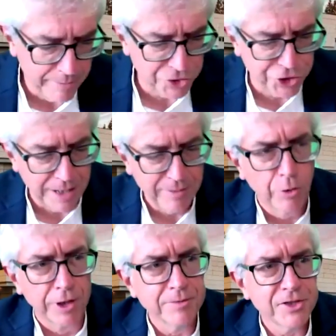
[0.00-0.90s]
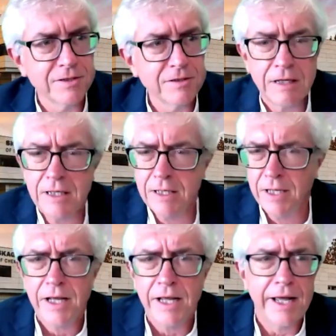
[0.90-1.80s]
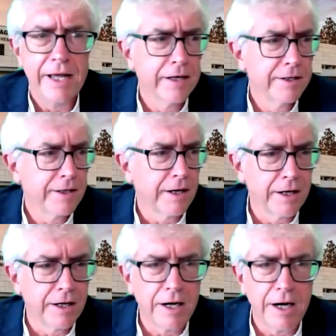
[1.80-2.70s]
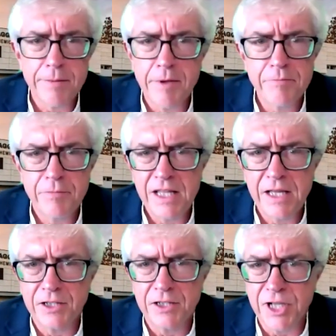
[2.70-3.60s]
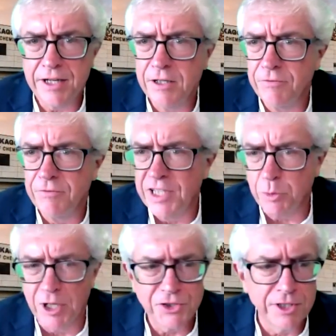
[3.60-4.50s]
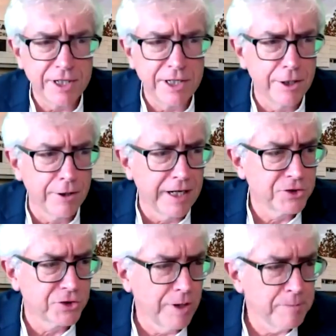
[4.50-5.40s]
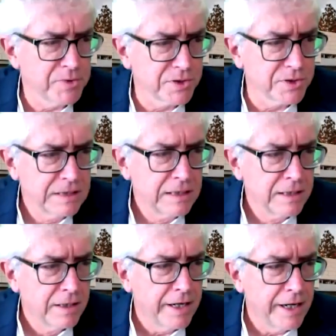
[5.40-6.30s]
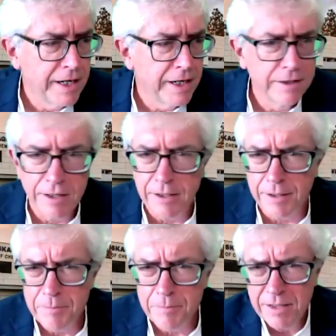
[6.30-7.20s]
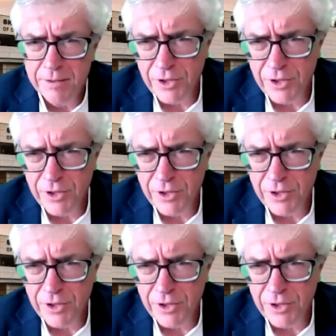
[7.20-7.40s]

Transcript: is Jamie Williamson, and uh, I am the Executive Vice President here at Scripps. And, uh, and